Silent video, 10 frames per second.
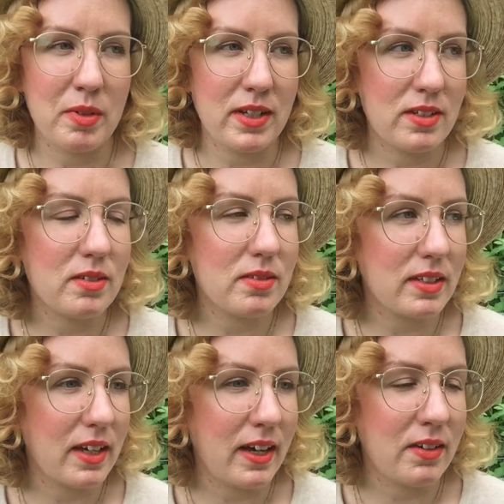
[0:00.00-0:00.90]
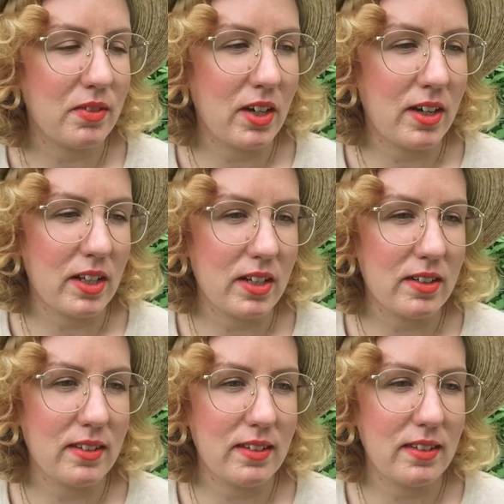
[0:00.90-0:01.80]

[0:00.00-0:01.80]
but I don't really have others